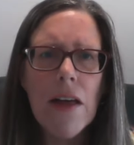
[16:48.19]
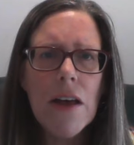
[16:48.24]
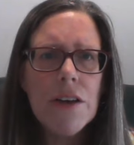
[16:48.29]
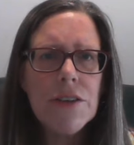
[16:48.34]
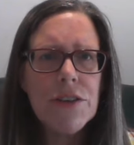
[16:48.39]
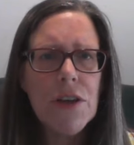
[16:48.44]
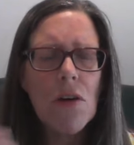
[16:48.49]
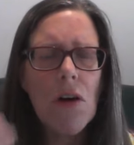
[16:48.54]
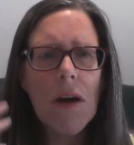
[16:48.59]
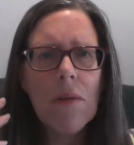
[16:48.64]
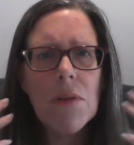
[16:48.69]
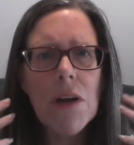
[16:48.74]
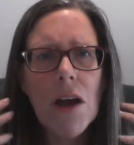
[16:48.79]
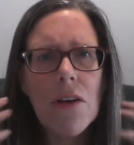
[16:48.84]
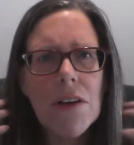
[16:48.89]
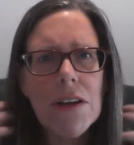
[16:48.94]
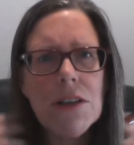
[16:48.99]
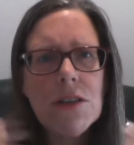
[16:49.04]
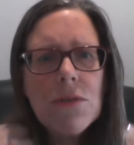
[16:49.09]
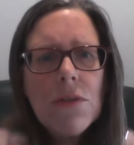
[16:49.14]
So I'm
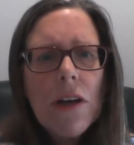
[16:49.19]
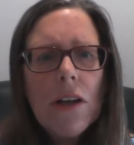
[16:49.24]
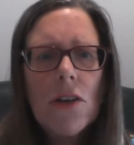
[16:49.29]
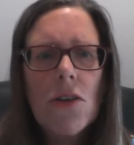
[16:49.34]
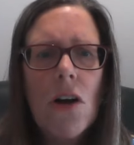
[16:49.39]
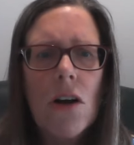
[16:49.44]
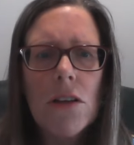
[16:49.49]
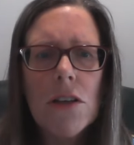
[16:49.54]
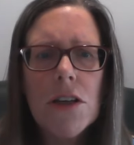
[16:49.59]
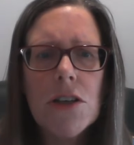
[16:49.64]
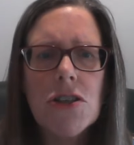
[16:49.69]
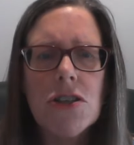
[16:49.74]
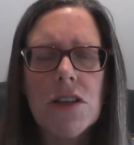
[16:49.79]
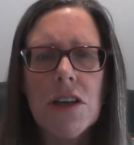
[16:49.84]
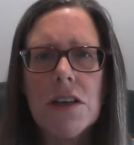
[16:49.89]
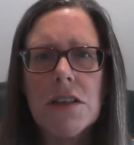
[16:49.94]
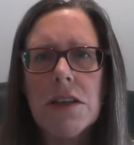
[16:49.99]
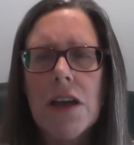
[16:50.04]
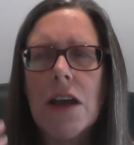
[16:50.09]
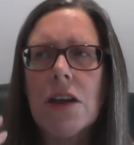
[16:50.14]
going to acknowledge
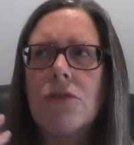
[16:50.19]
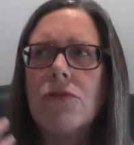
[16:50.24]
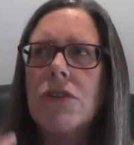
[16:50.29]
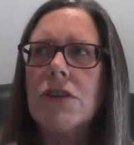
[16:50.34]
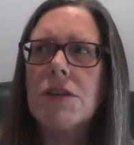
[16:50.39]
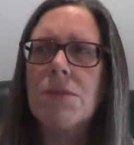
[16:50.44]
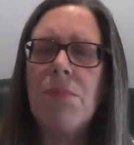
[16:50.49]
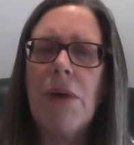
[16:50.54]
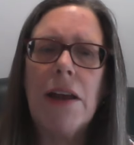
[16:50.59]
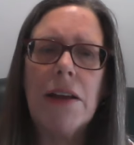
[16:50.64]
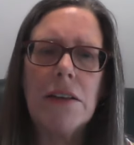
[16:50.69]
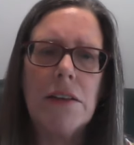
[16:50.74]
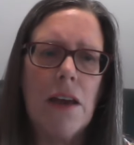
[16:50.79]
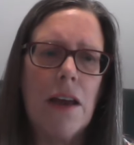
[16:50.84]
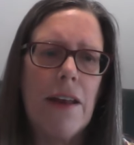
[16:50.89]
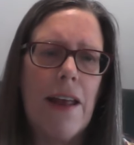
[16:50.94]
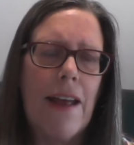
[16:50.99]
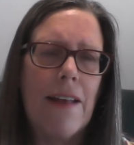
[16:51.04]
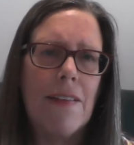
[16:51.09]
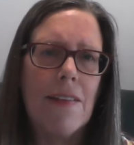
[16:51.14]
this and respect
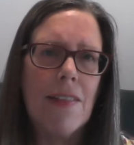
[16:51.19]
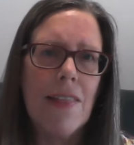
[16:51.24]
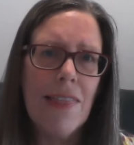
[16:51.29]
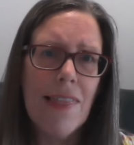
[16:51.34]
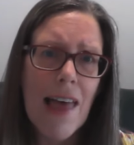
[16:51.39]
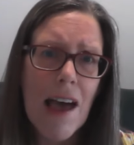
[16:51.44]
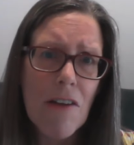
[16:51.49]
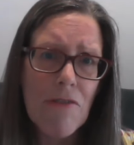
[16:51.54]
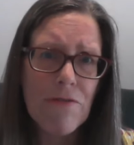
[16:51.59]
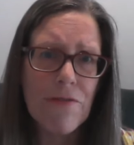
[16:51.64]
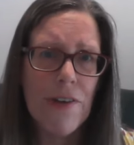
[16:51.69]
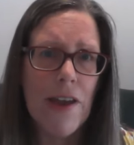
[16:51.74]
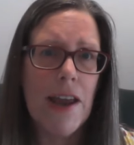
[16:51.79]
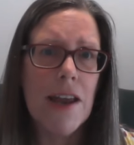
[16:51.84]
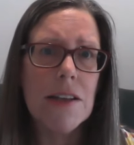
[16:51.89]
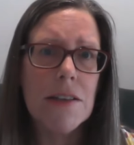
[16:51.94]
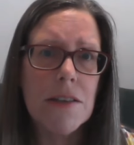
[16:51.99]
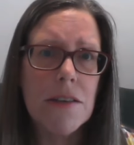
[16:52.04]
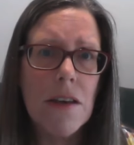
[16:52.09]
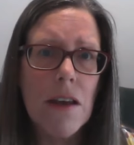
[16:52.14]
it and love
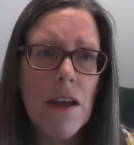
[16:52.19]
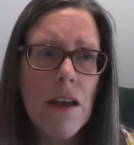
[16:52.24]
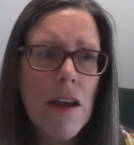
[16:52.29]
it